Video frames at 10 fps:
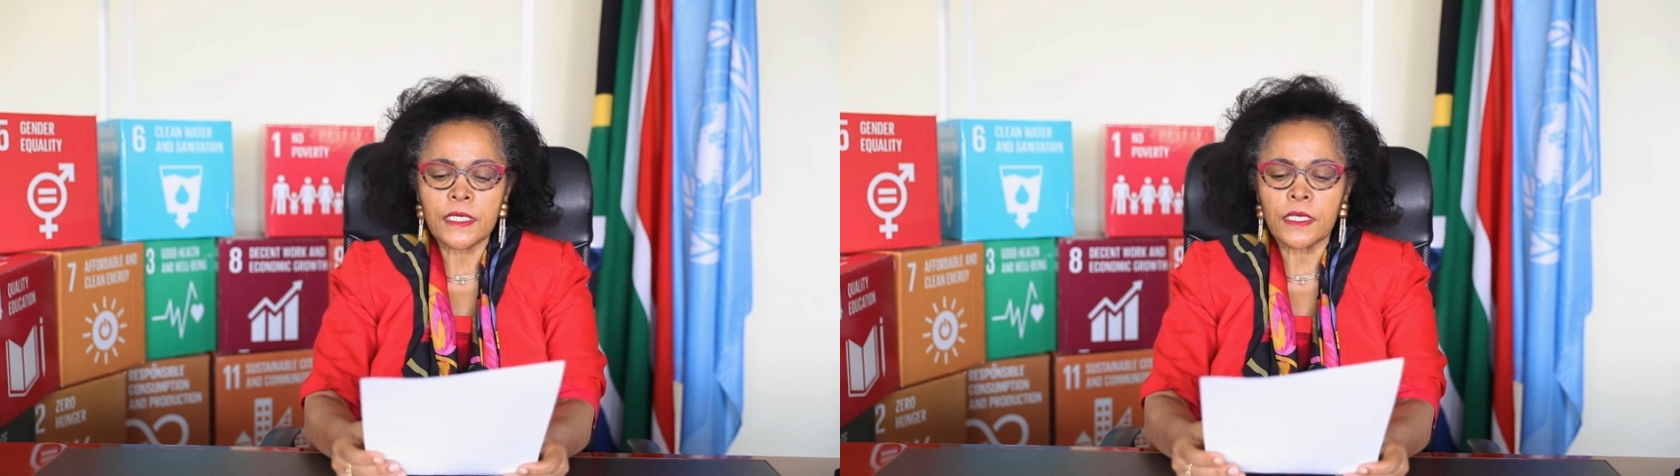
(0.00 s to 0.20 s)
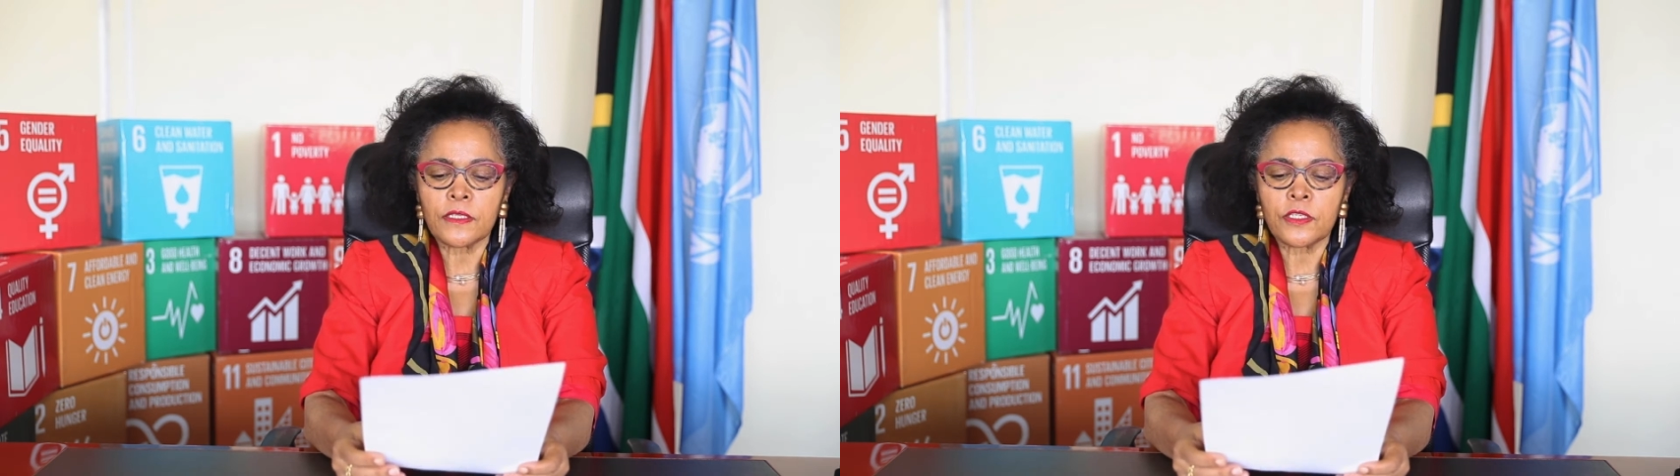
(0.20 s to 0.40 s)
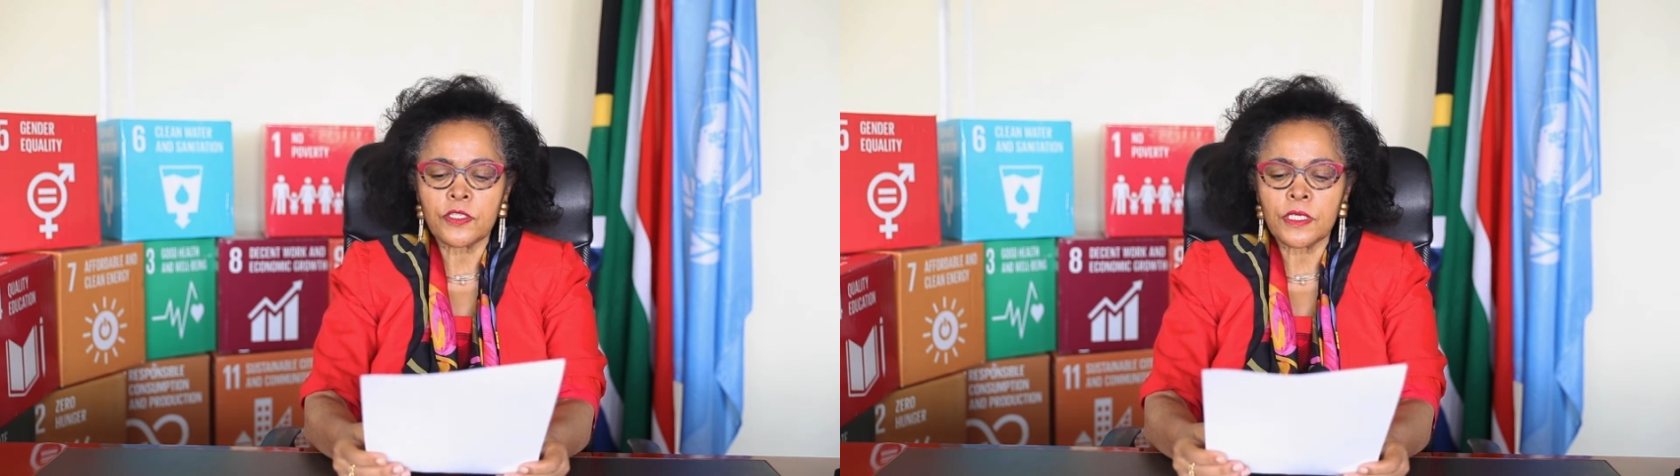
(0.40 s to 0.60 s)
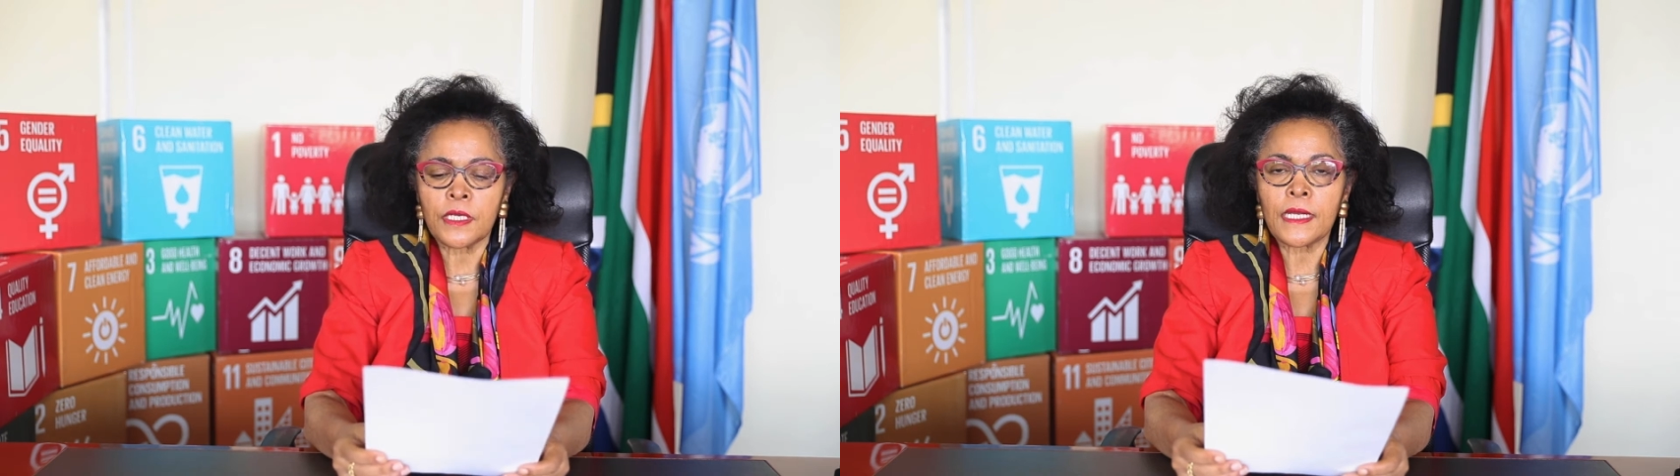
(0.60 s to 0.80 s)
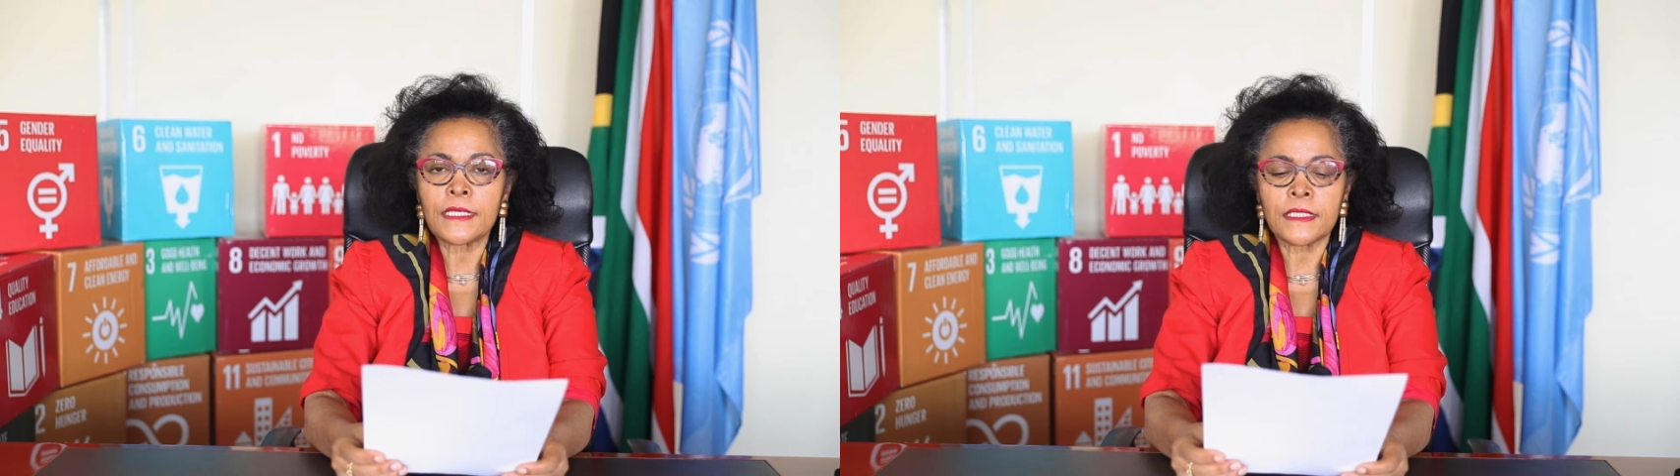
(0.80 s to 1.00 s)
Secretary
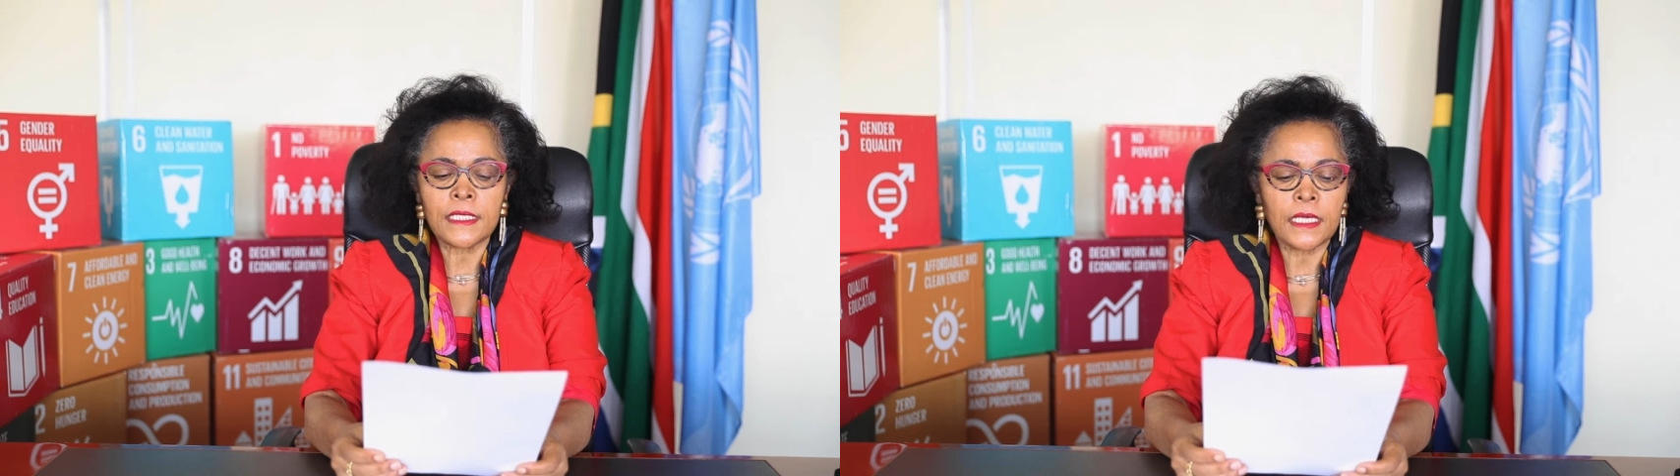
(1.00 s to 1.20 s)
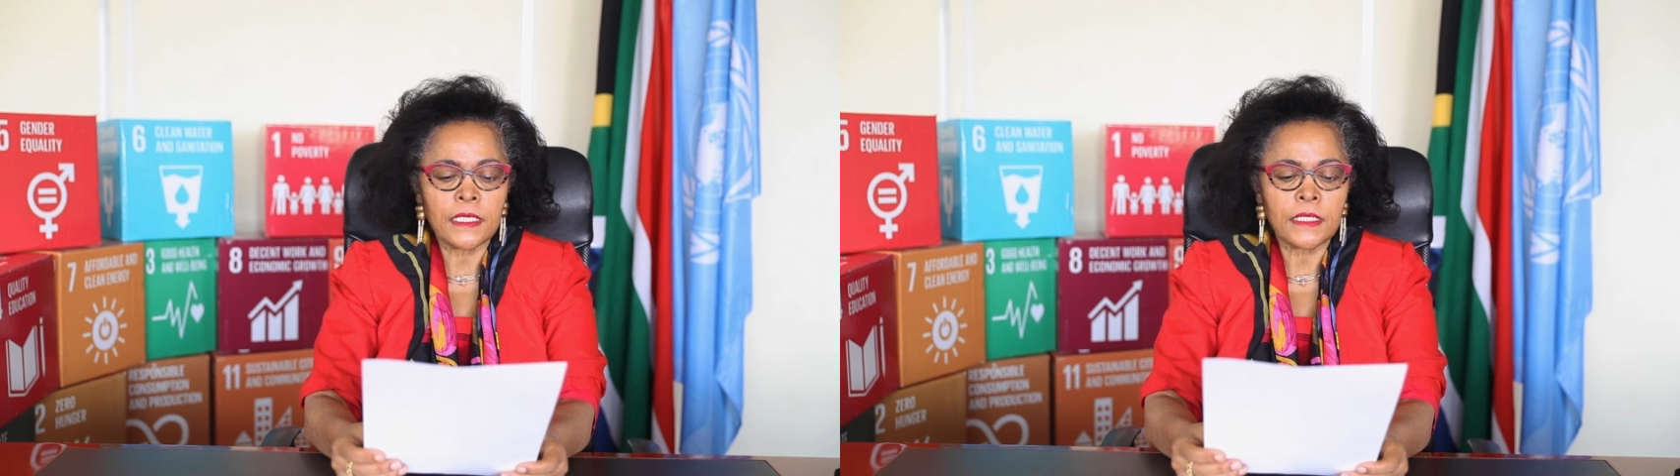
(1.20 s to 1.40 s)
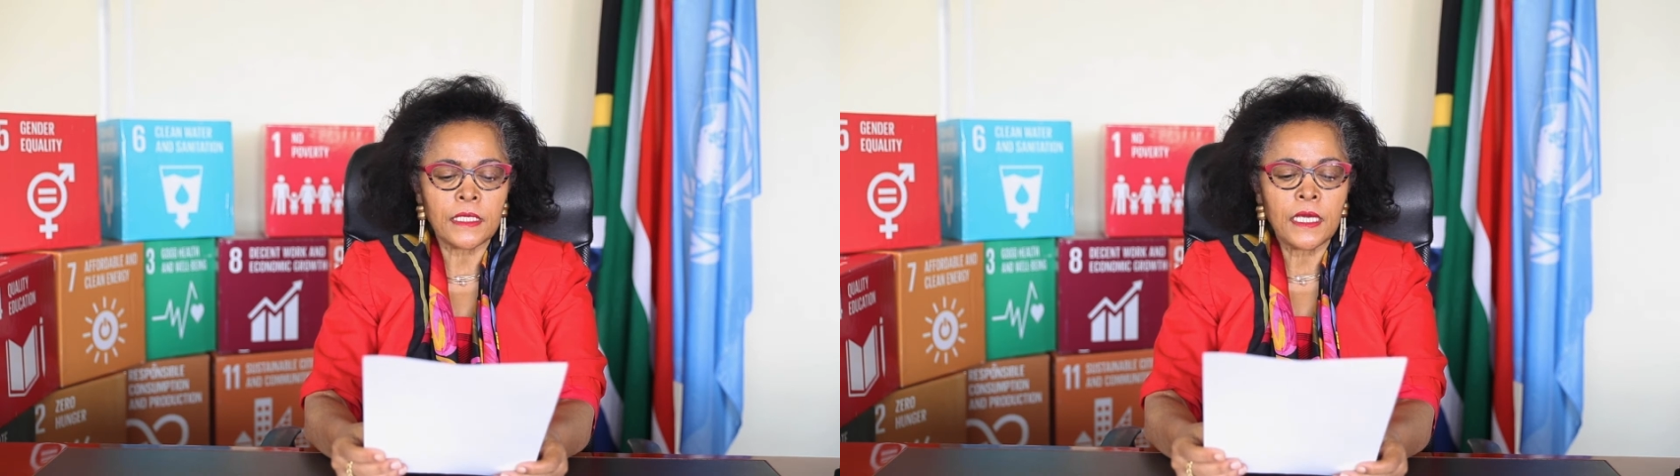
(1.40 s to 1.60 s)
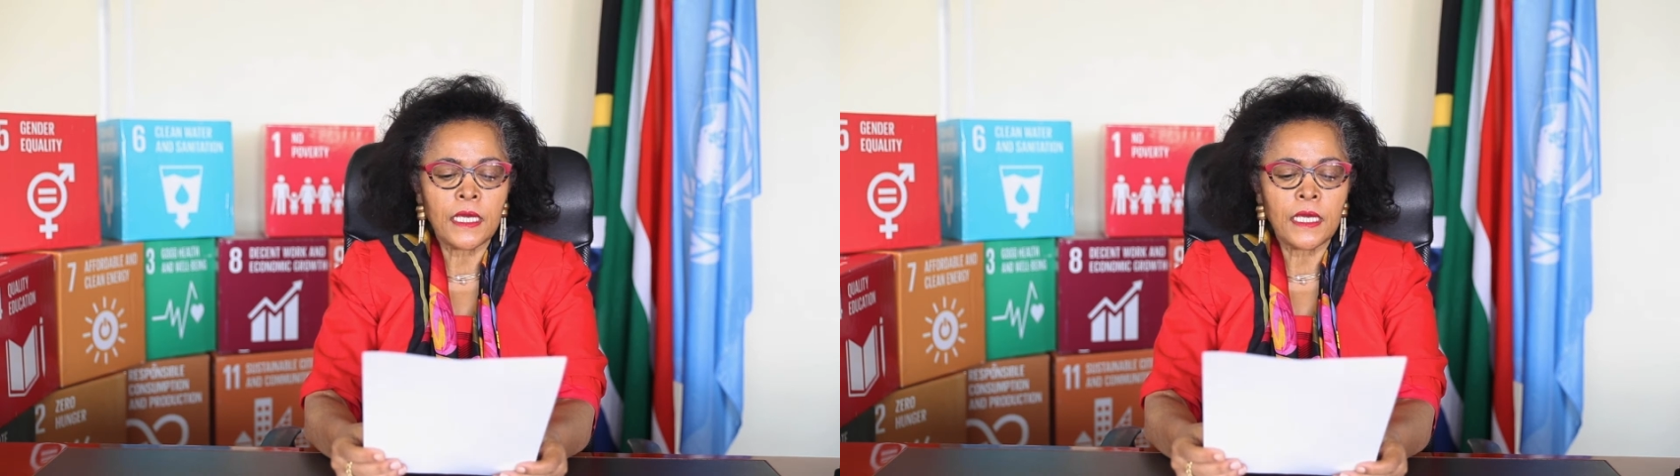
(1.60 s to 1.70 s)
General has said,